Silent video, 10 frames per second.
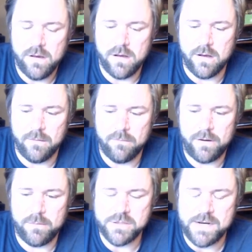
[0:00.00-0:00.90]
Um,
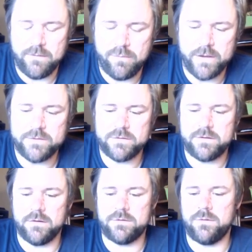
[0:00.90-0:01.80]
pretty much every place that
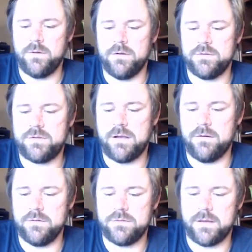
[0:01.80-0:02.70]
sells soil
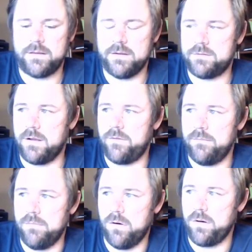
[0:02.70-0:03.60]
sells like this stuff
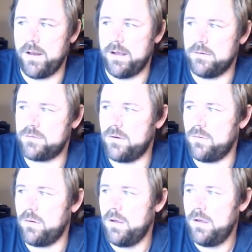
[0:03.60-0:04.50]
in bulk now.
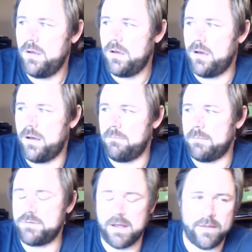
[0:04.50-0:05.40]
So
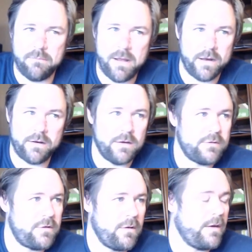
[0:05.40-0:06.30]
um, i think Minick does
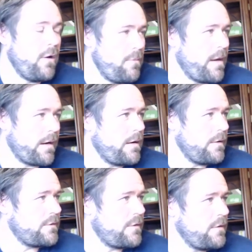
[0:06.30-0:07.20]
too. I know Minick
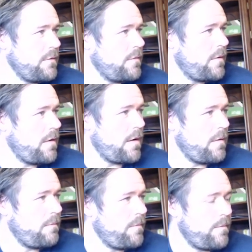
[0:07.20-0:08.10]
does too.
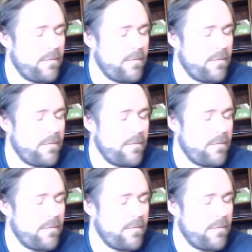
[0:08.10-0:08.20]
Um,